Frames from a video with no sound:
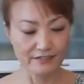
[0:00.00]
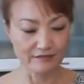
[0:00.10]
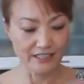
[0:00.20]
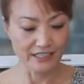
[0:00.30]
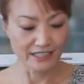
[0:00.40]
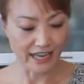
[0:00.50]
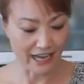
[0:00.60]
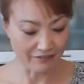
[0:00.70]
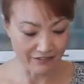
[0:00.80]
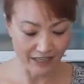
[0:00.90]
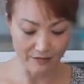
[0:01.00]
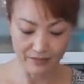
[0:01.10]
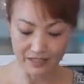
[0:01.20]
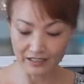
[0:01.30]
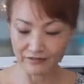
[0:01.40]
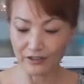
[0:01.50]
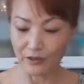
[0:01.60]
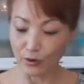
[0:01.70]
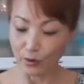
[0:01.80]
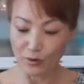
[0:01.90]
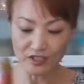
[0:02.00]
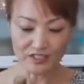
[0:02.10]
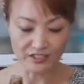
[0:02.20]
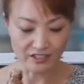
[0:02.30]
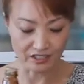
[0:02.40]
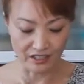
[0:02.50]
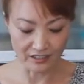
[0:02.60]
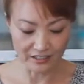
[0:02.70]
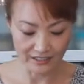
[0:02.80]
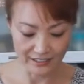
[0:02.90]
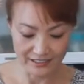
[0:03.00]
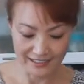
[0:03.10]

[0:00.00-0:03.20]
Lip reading: we need half cup of oyster sauce.